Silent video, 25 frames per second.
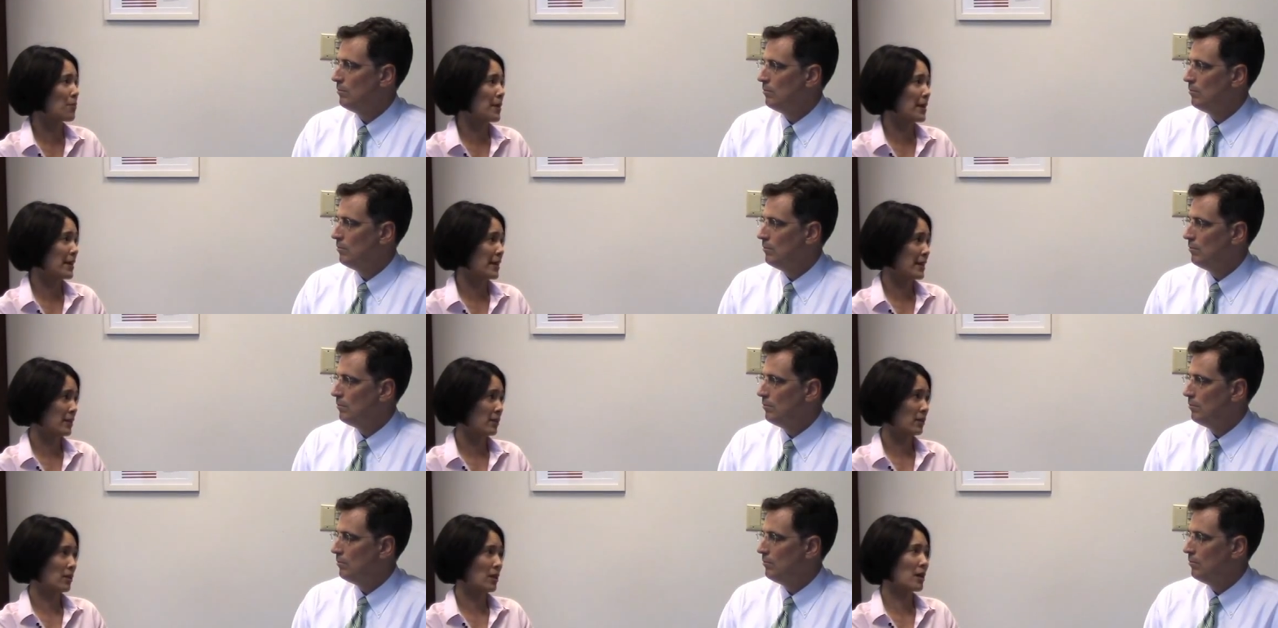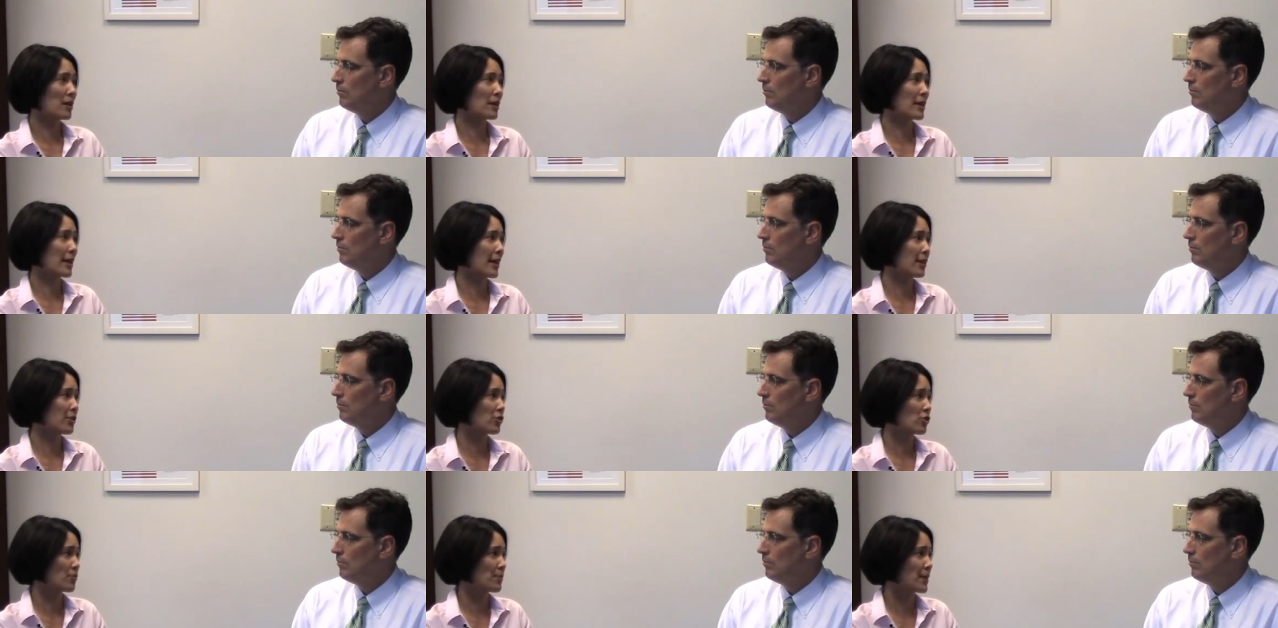Speaker 1: many lung
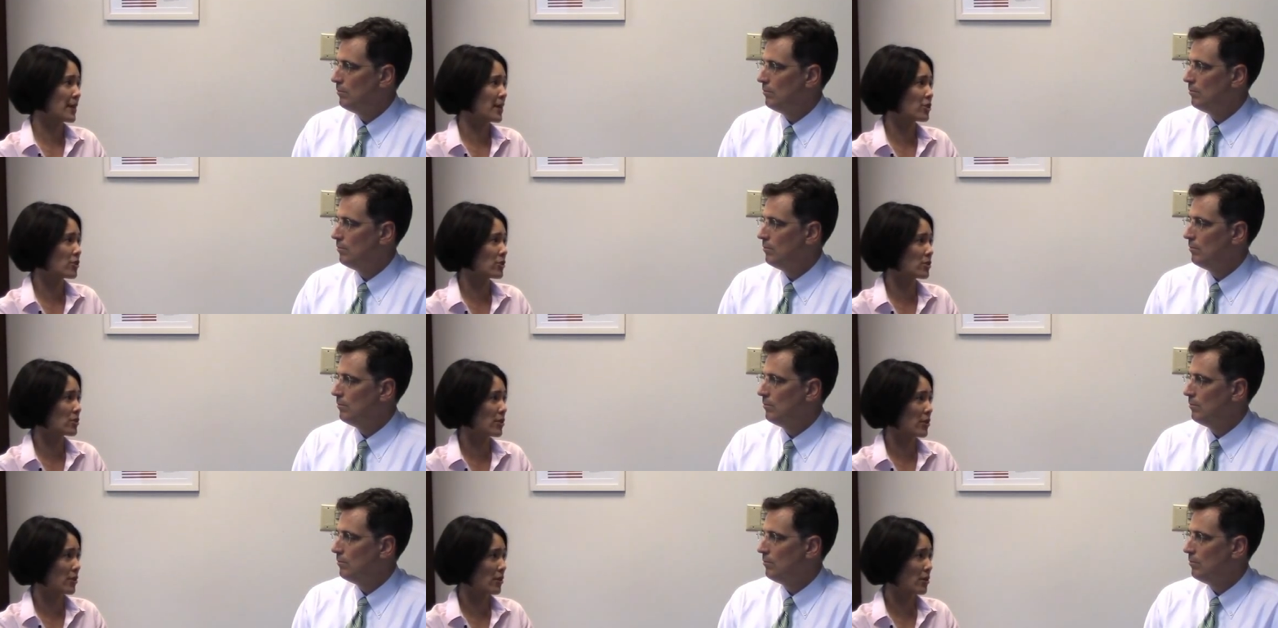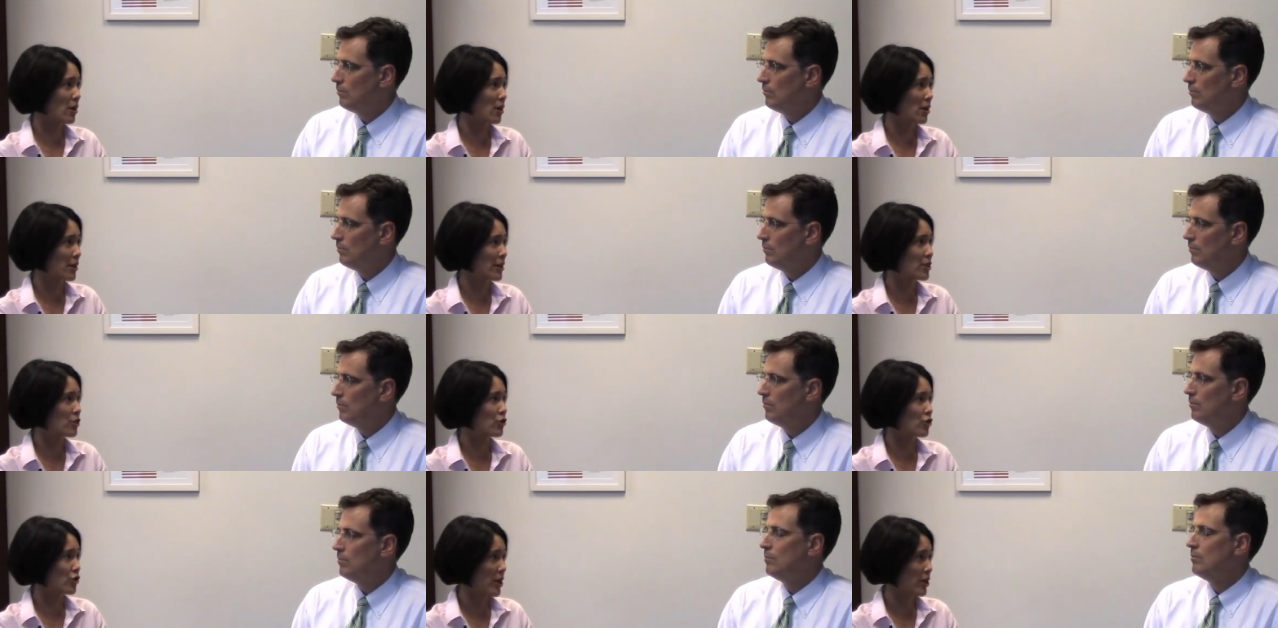cancer patients there are
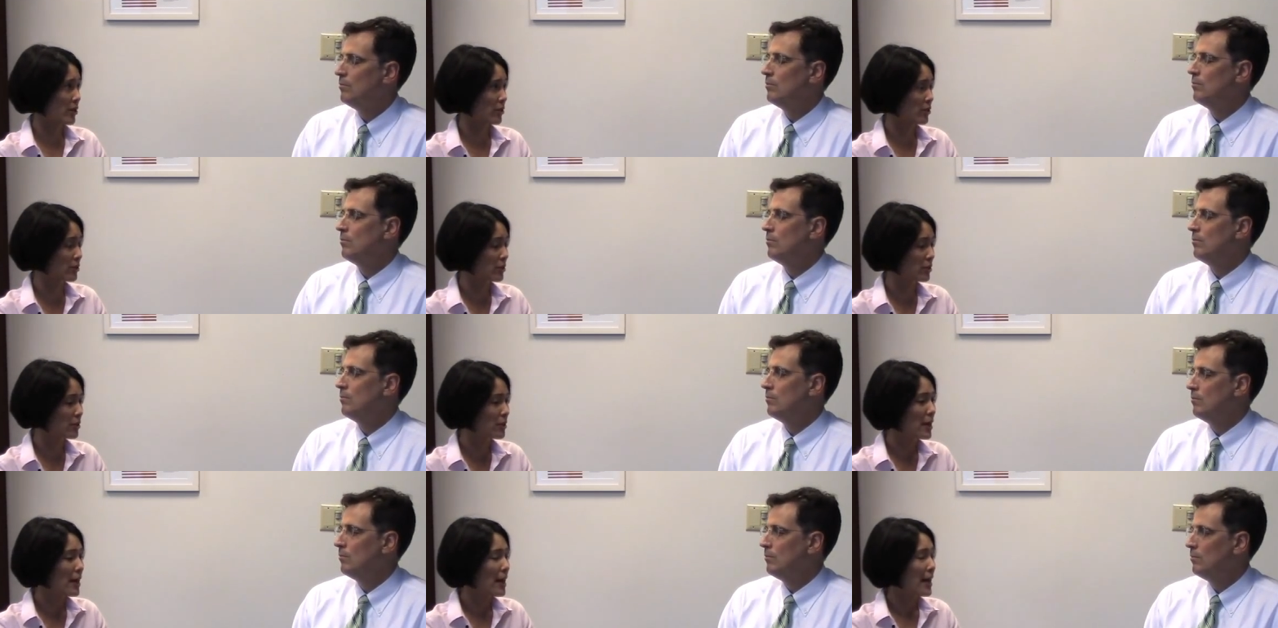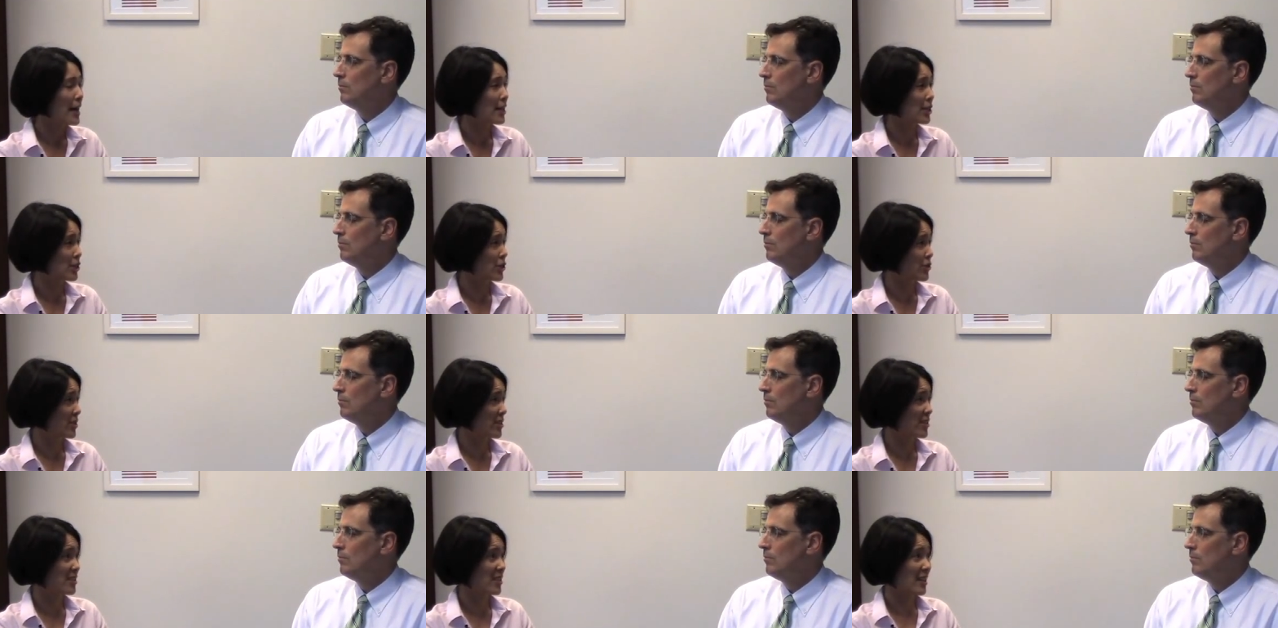in general. And
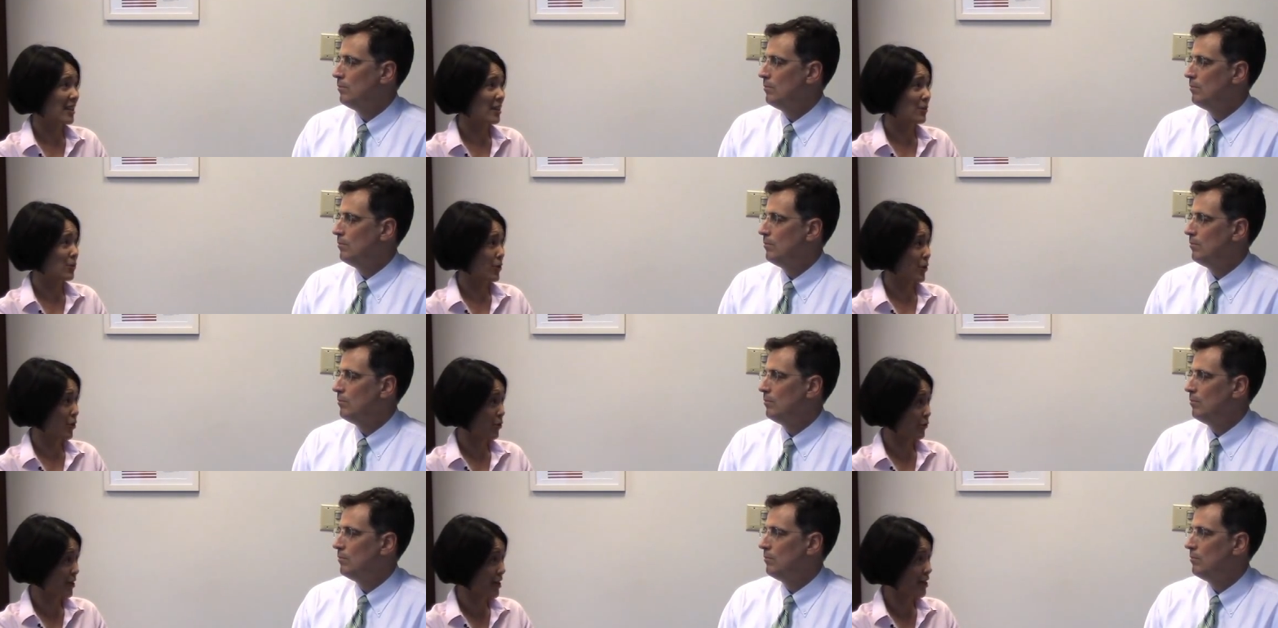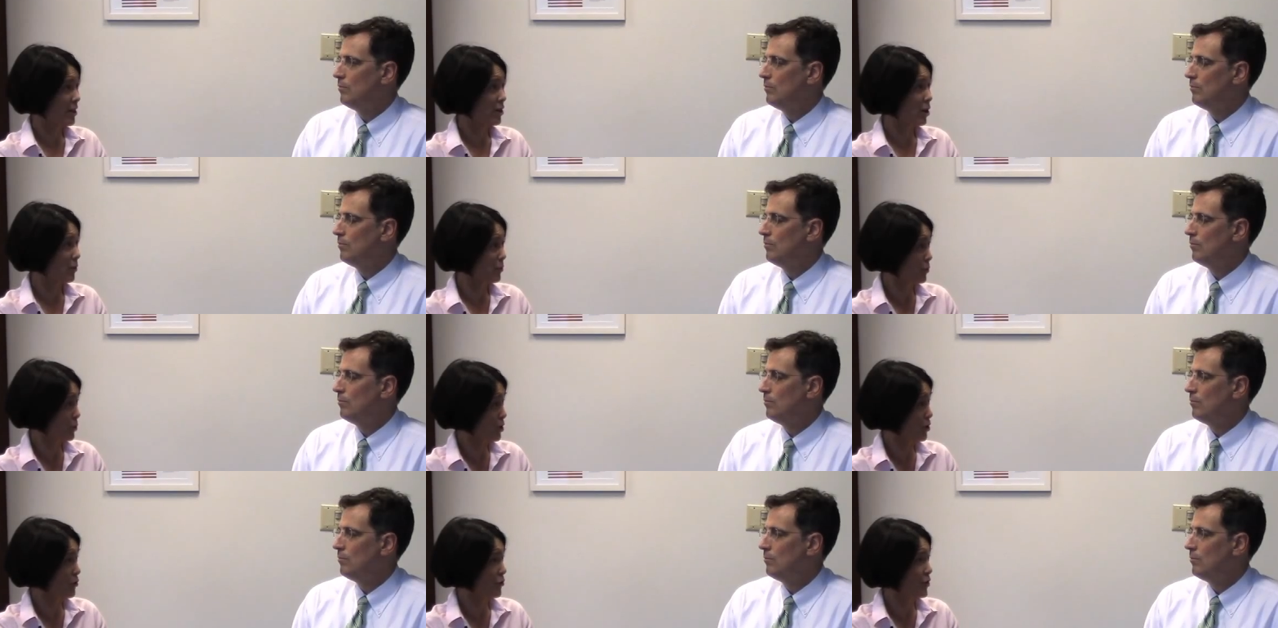so this study with 300, almost